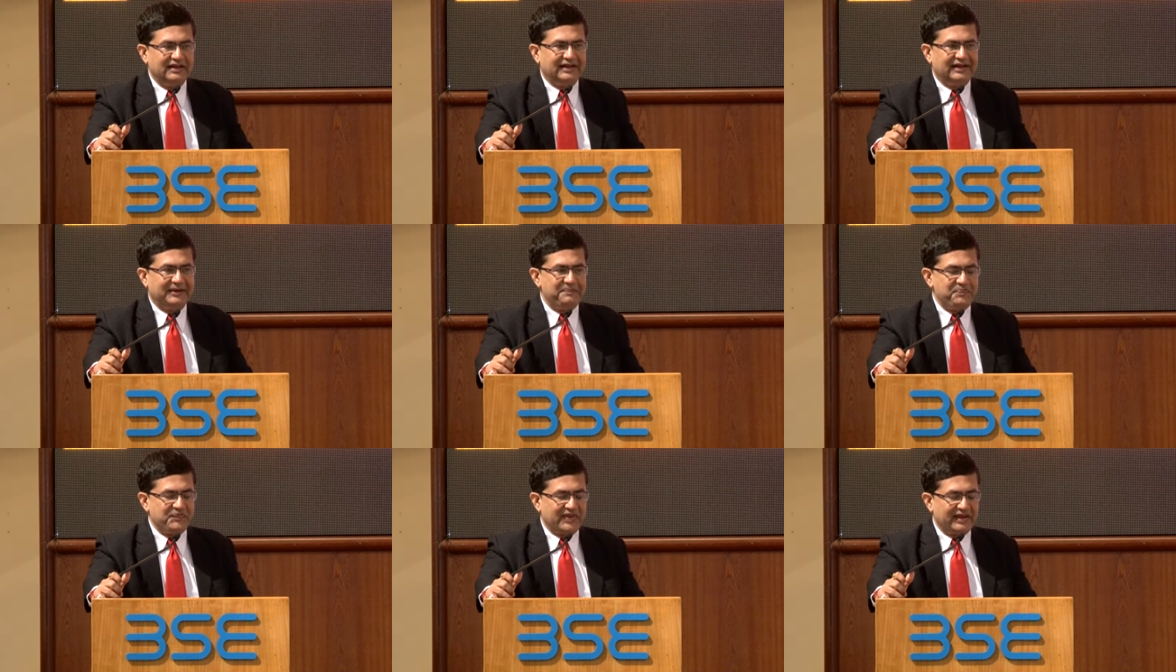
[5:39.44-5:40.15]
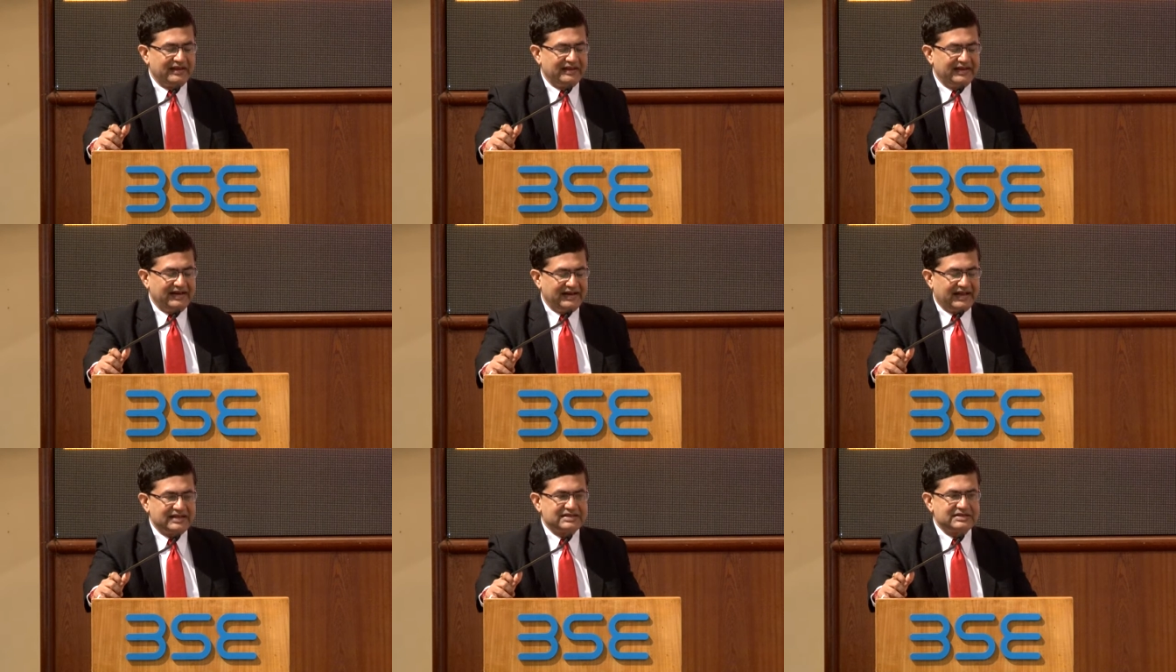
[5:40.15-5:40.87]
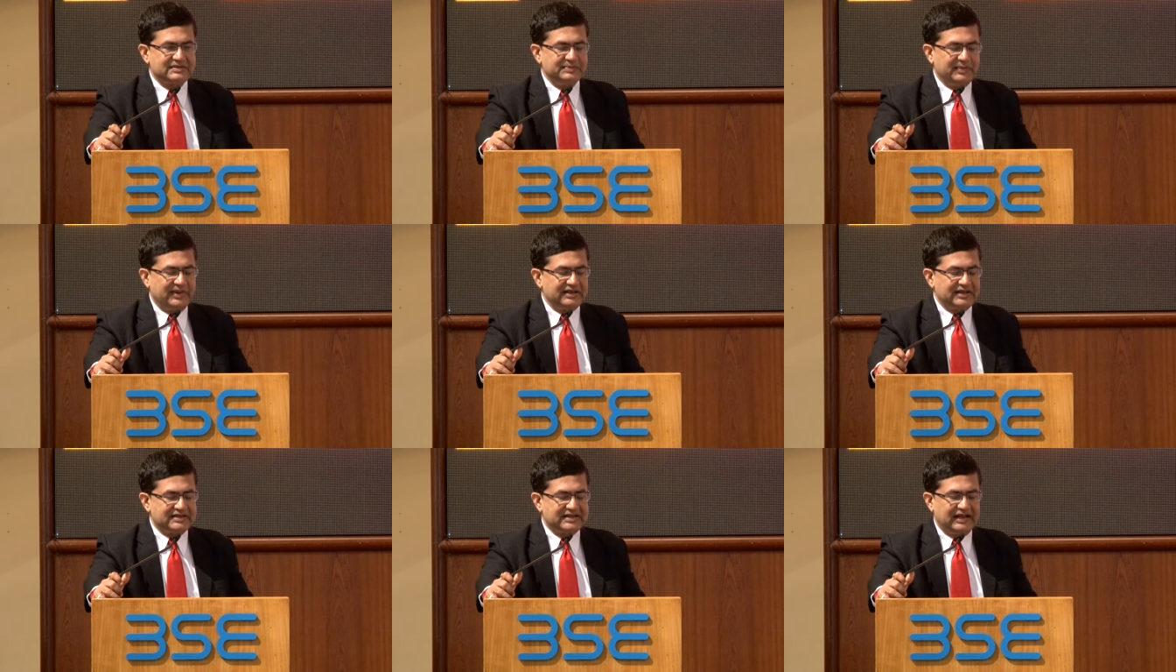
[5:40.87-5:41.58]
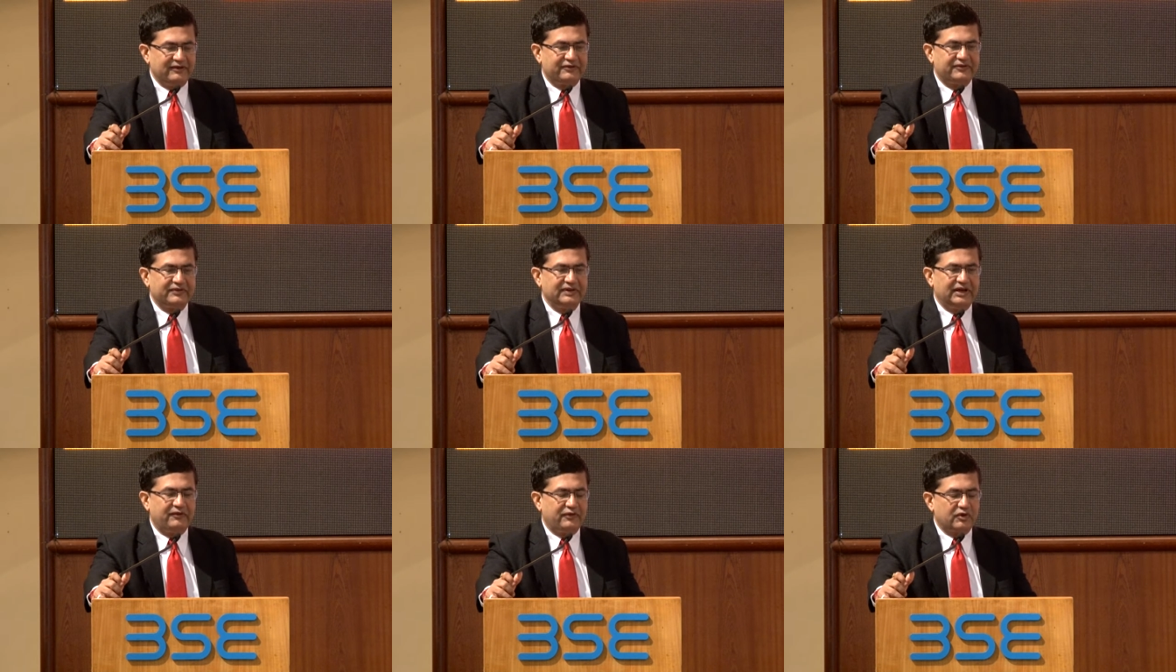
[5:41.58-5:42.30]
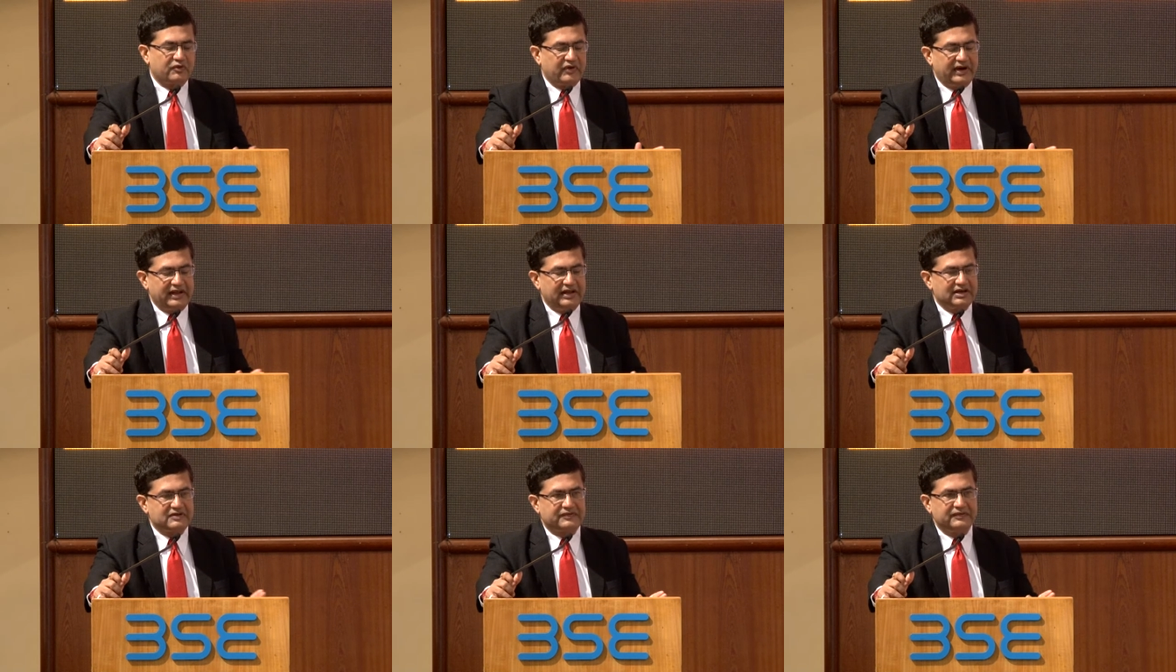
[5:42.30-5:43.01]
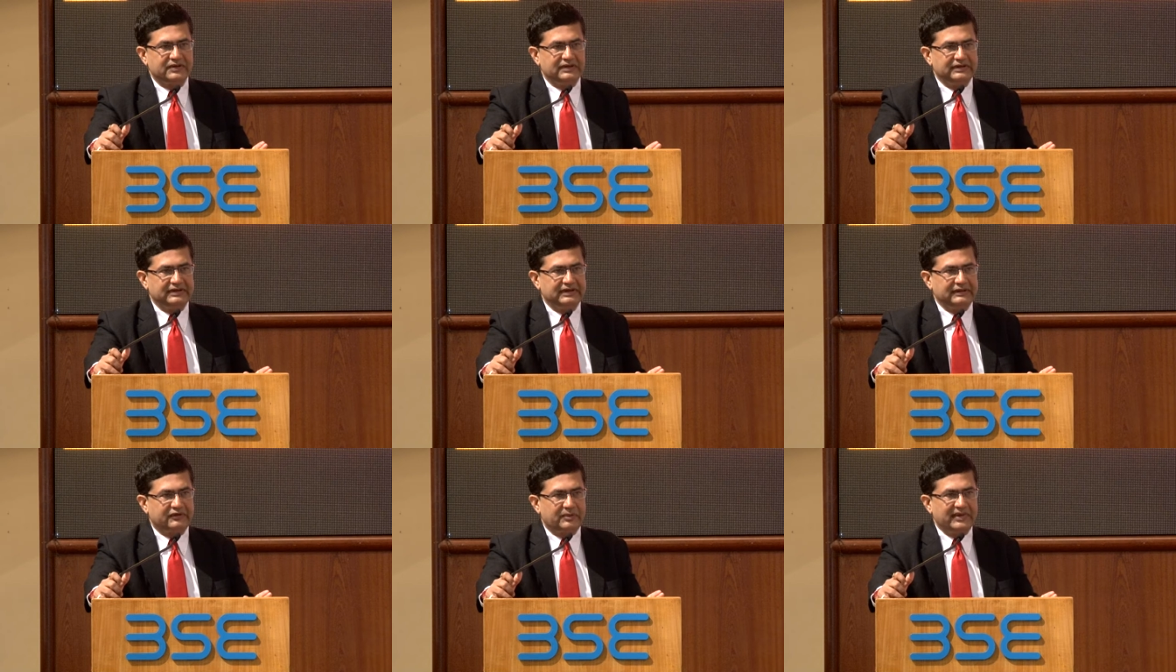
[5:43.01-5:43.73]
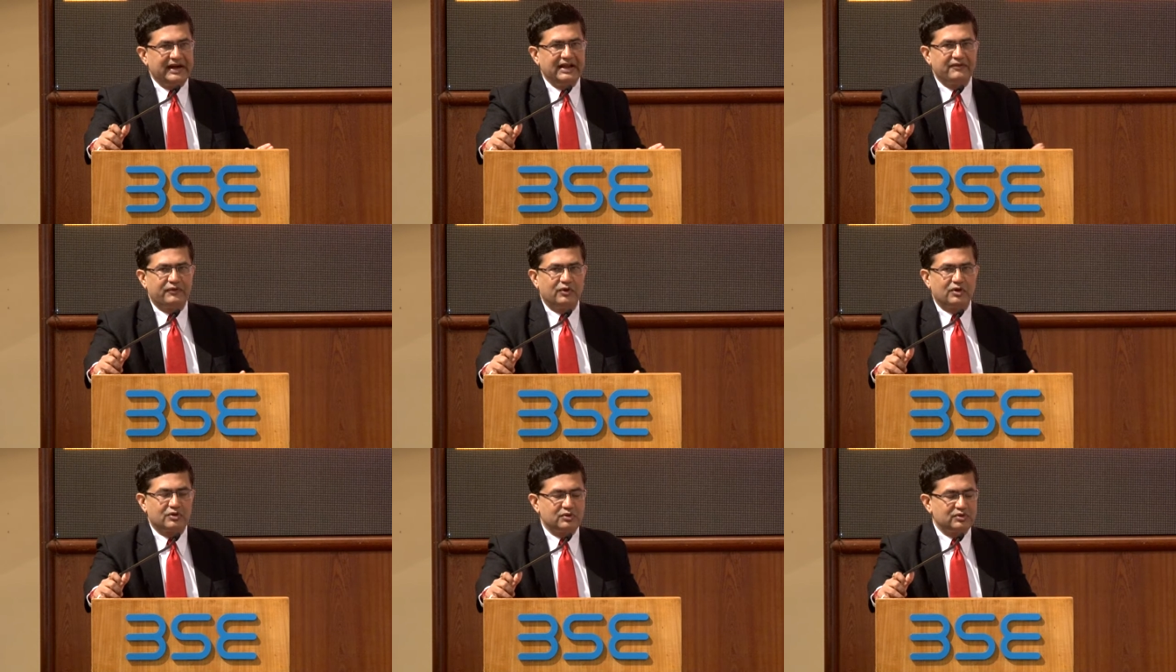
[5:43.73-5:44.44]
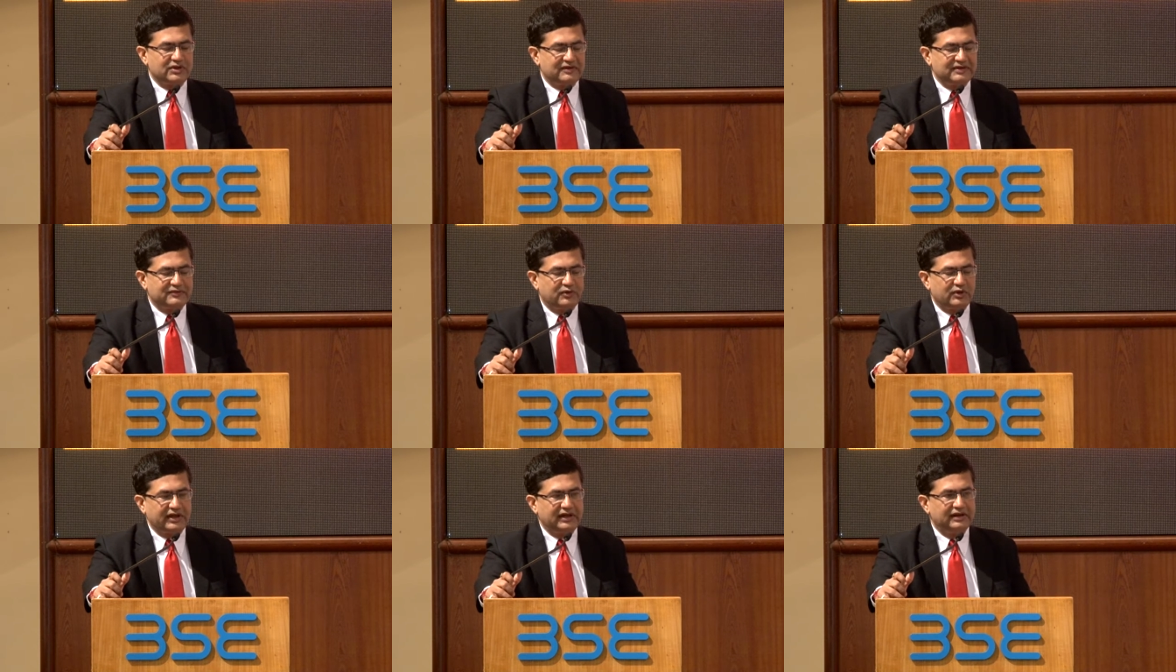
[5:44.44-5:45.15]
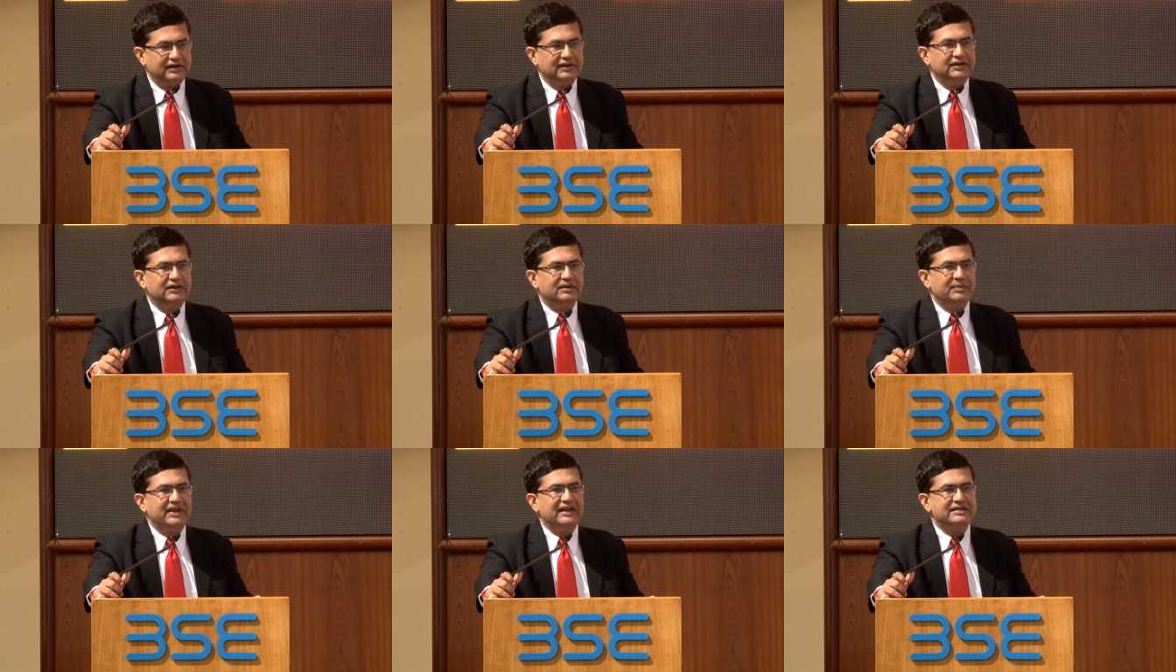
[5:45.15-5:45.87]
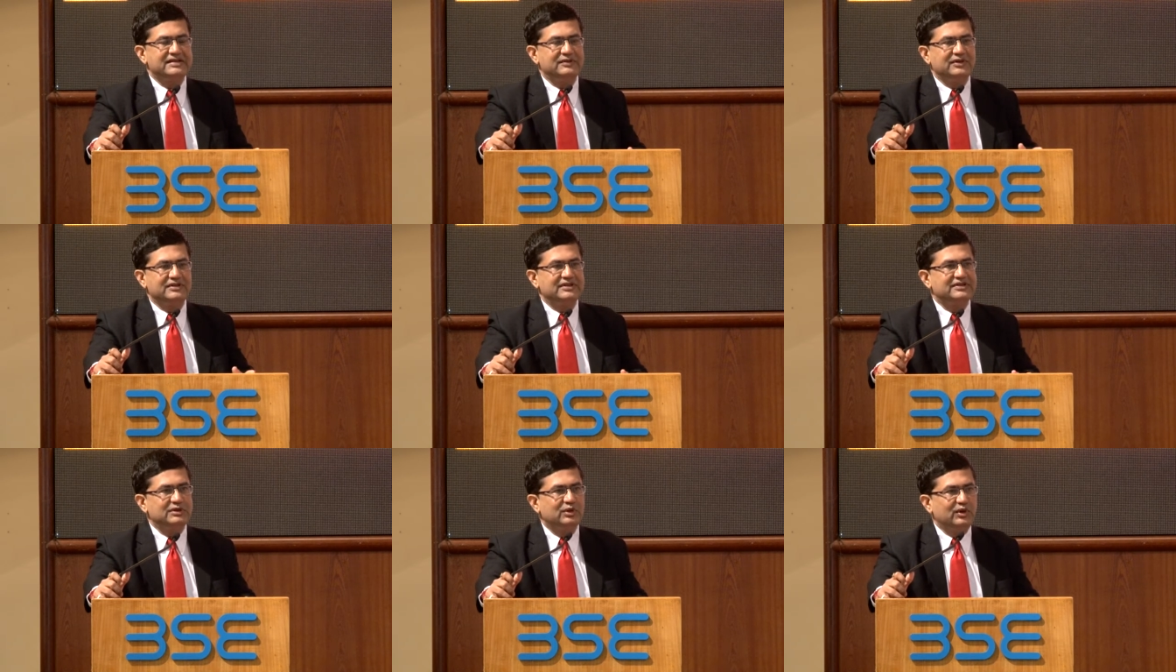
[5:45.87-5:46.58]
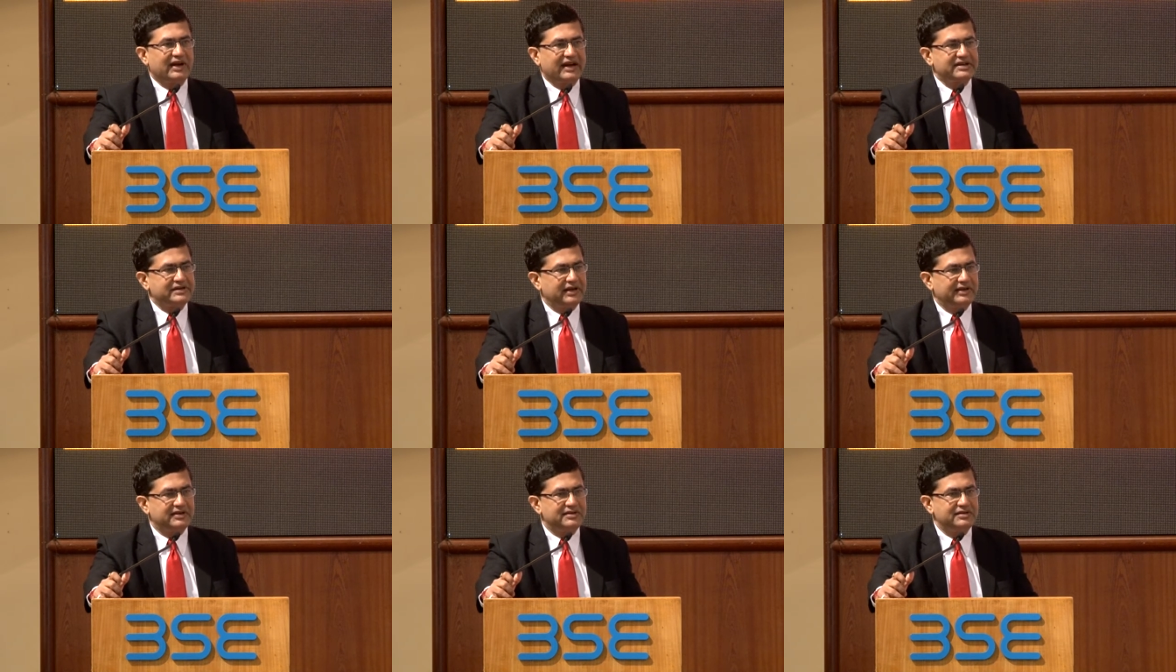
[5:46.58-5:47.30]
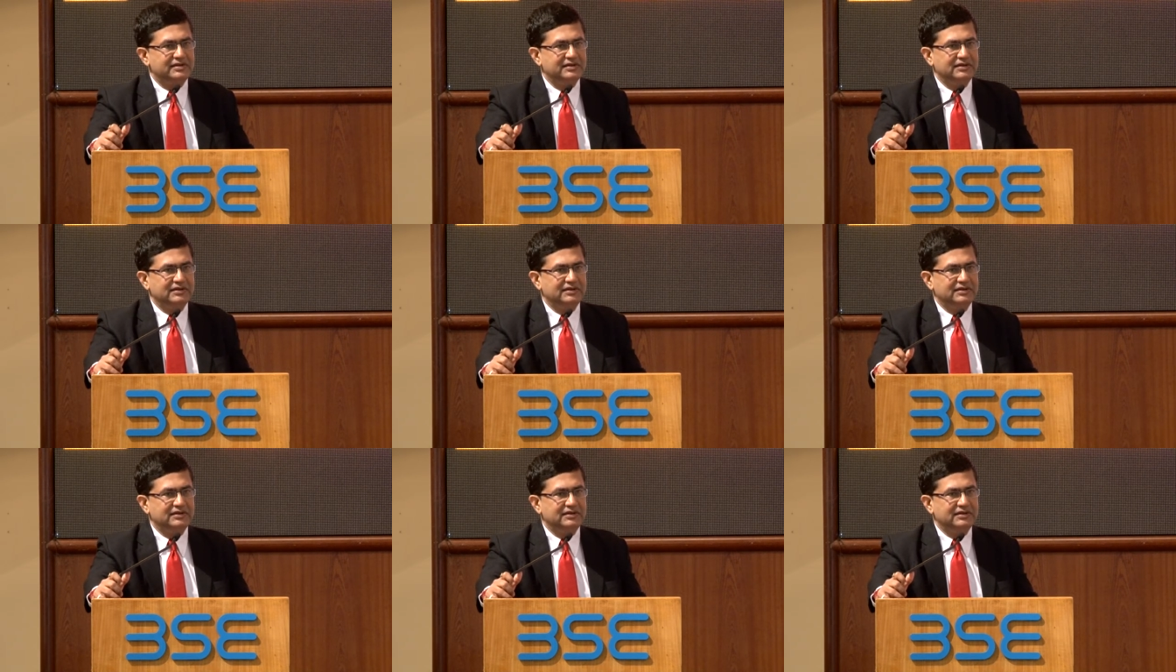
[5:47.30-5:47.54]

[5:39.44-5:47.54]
Uh, in last month itself, uh, for 20 years, from 94 to 2014, BSE was a slower exchange.